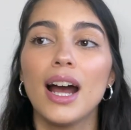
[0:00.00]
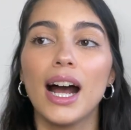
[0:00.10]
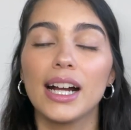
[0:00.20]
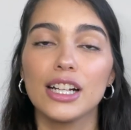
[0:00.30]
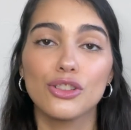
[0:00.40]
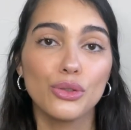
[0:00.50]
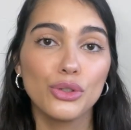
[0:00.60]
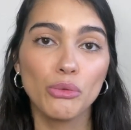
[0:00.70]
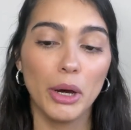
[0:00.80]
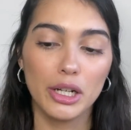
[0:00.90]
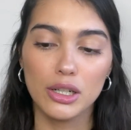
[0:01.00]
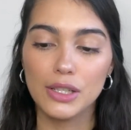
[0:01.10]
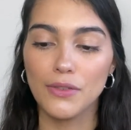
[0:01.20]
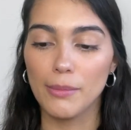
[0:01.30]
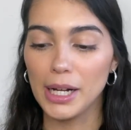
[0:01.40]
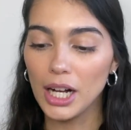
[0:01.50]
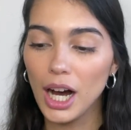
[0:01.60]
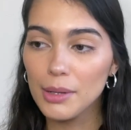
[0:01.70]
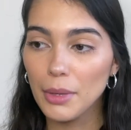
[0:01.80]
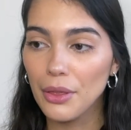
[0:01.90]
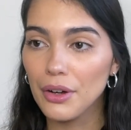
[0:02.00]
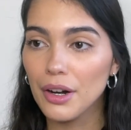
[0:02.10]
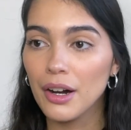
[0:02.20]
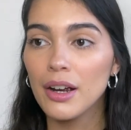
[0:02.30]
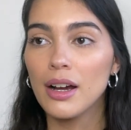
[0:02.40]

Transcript: I got two sweaters from my godmother.